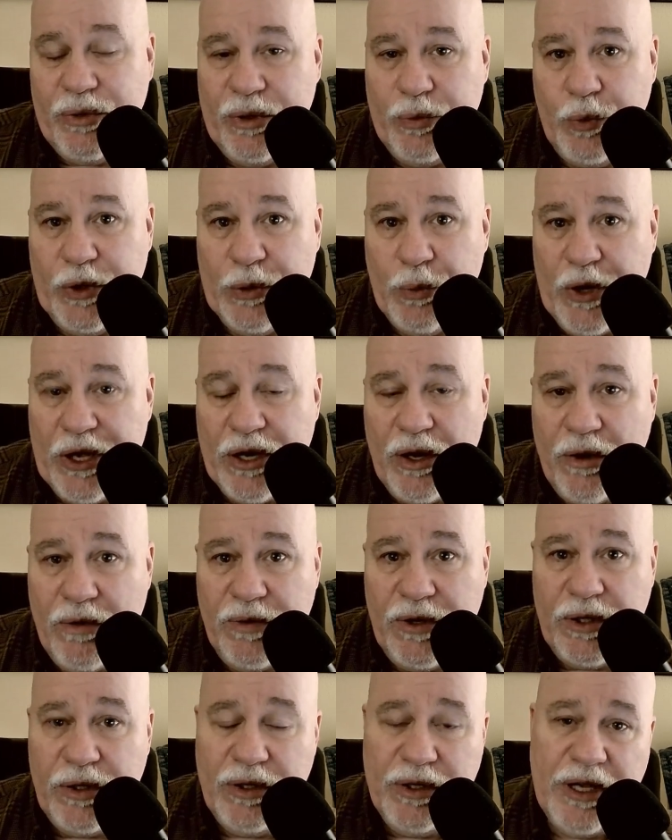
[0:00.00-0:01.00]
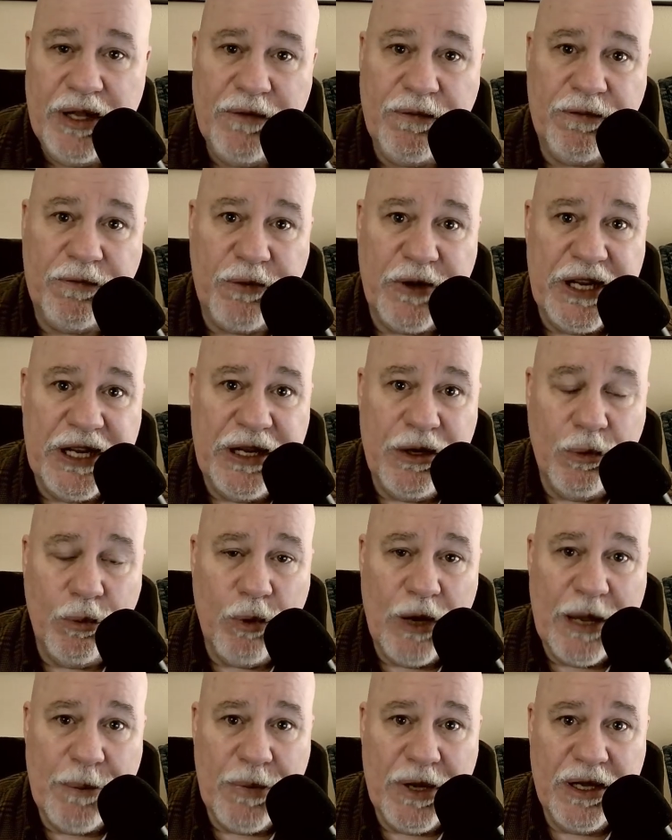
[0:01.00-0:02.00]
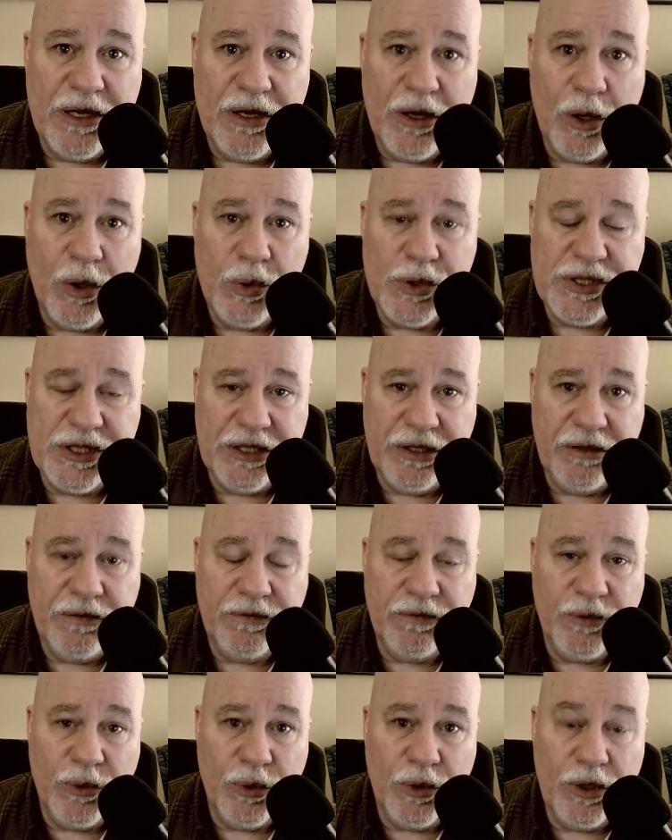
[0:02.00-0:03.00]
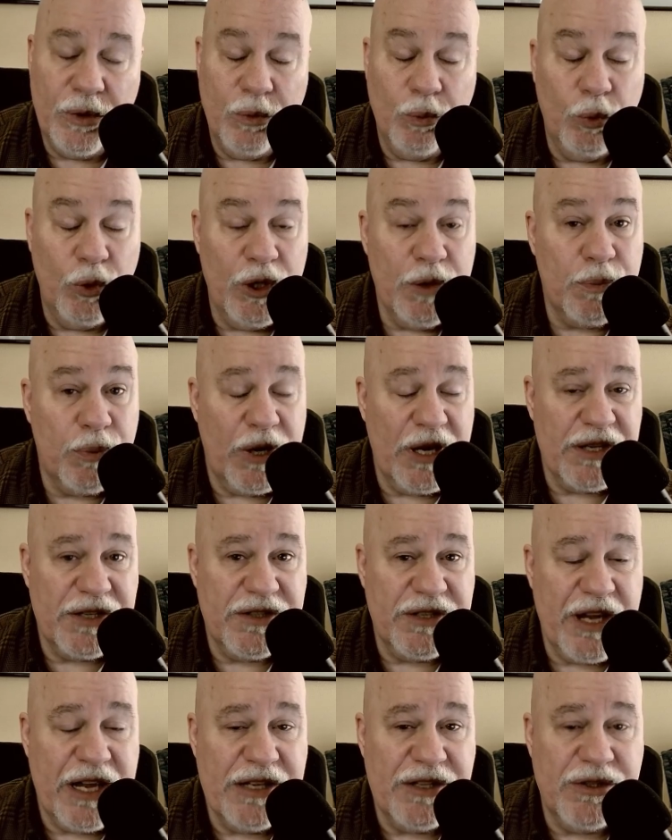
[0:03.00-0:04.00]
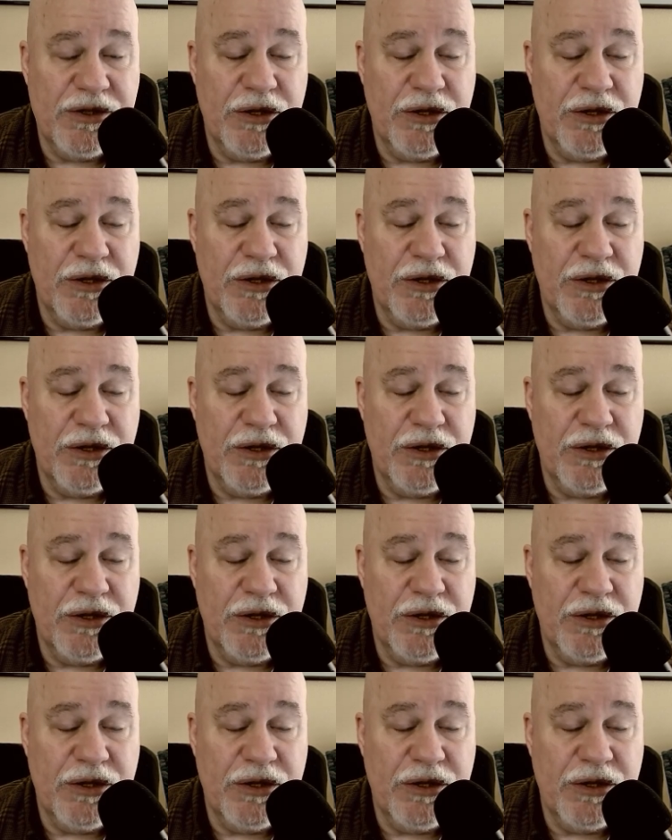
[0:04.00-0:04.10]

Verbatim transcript: We went over free web hosting for WordPress sites.